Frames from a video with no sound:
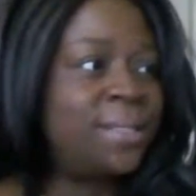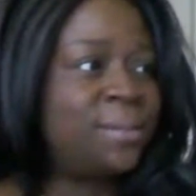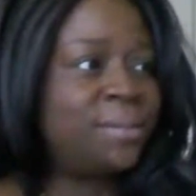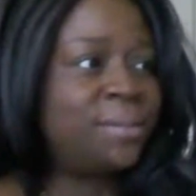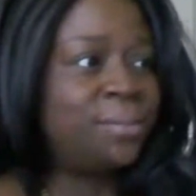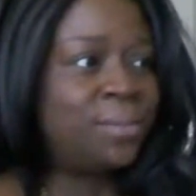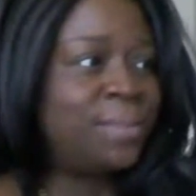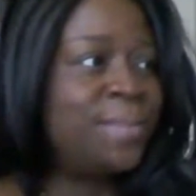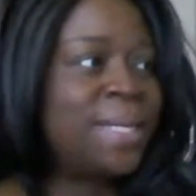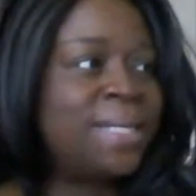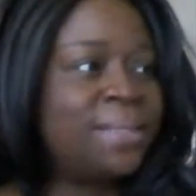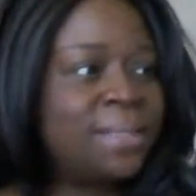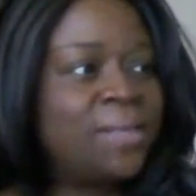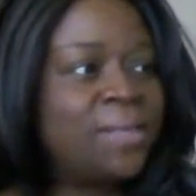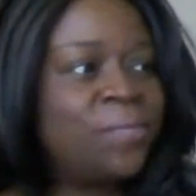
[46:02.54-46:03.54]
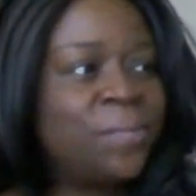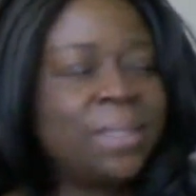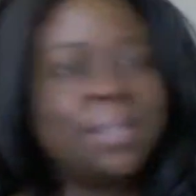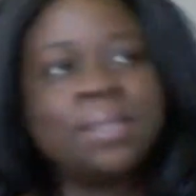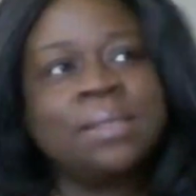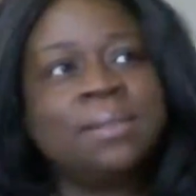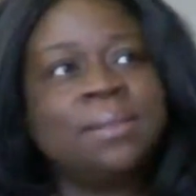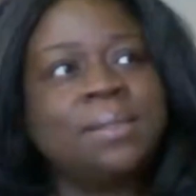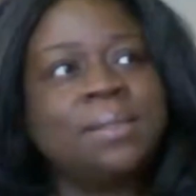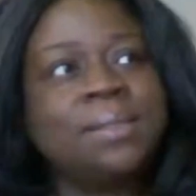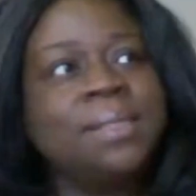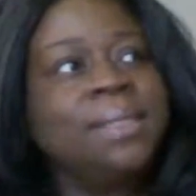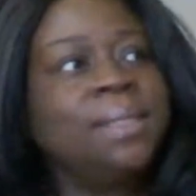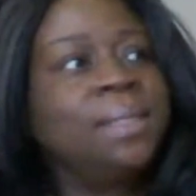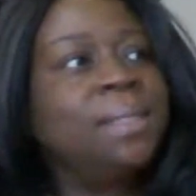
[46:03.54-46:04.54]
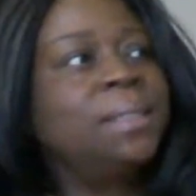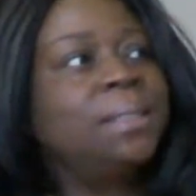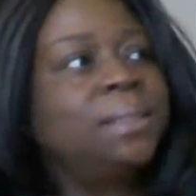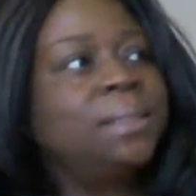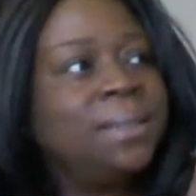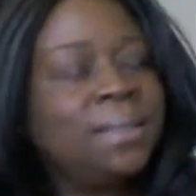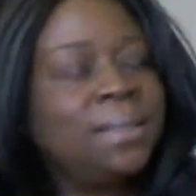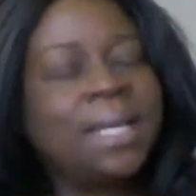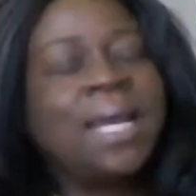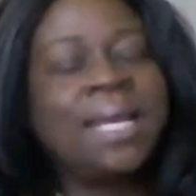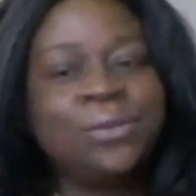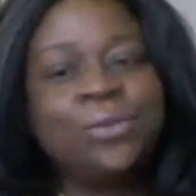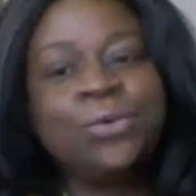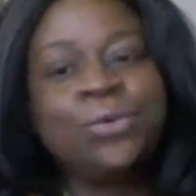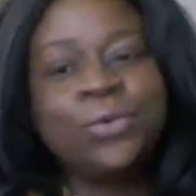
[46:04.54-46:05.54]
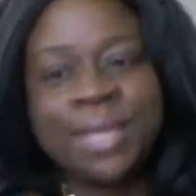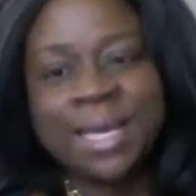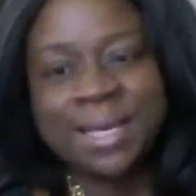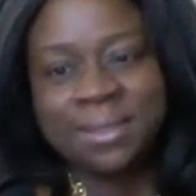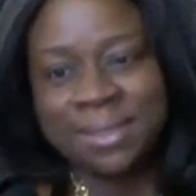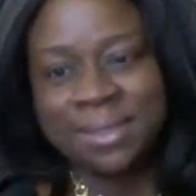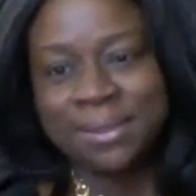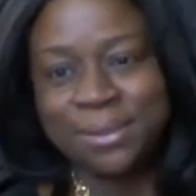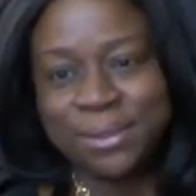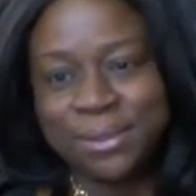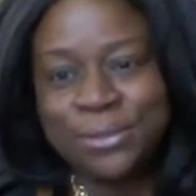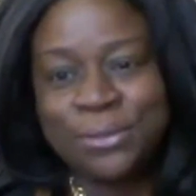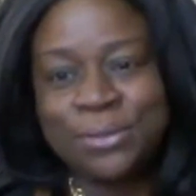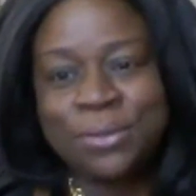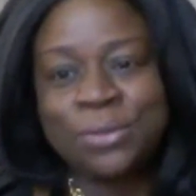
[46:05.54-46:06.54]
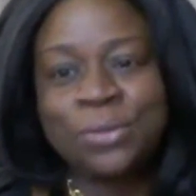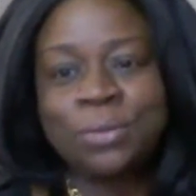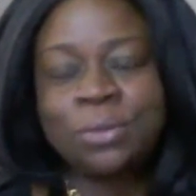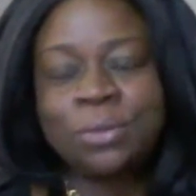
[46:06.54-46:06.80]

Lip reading: with myself because I know that. Not that